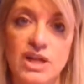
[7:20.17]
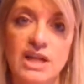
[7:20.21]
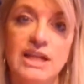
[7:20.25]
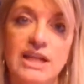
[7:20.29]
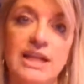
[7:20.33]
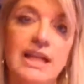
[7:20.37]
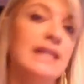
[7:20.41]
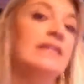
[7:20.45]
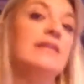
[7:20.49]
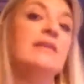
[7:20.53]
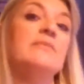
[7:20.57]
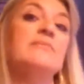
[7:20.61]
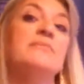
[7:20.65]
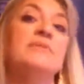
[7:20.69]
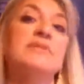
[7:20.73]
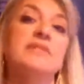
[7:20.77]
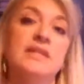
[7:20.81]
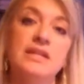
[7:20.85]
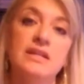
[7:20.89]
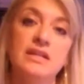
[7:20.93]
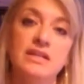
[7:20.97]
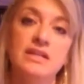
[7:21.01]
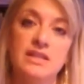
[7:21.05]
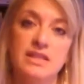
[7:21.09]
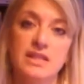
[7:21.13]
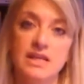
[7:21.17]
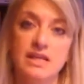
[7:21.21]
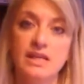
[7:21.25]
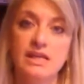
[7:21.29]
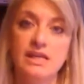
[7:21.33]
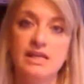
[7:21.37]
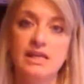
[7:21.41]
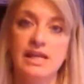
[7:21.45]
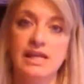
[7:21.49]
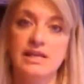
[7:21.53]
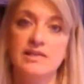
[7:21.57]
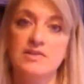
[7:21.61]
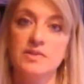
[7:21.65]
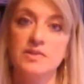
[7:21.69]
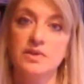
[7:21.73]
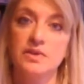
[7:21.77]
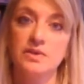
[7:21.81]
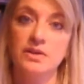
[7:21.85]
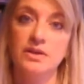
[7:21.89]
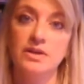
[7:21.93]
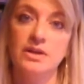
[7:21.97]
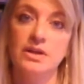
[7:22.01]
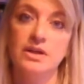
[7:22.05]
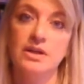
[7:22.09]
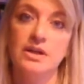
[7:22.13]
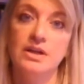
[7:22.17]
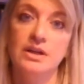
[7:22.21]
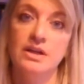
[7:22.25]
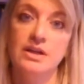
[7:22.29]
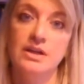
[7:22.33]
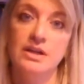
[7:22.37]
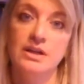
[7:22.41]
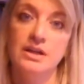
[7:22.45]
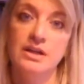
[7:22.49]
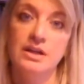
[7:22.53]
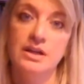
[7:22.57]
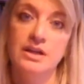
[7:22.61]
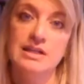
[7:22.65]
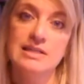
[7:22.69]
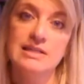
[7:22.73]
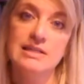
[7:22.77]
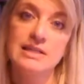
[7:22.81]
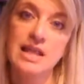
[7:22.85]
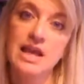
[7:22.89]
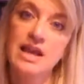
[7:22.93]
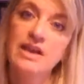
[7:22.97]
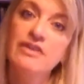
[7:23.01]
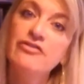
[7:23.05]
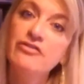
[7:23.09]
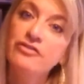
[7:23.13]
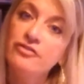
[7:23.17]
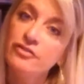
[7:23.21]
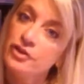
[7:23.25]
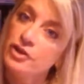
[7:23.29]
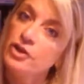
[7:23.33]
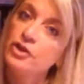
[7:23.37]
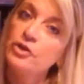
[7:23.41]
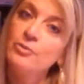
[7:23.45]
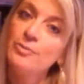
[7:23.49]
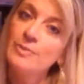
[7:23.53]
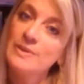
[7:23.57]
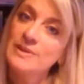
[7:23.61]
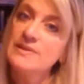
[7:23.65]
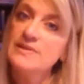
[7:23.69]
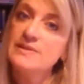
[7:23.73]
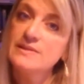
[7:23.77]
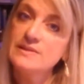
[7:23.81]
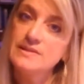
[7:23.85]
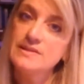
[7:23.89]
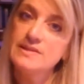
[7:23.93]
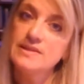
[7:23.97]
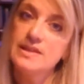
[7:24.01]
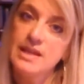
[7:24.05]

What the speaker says: And let them sit and think and answer. Is life for your business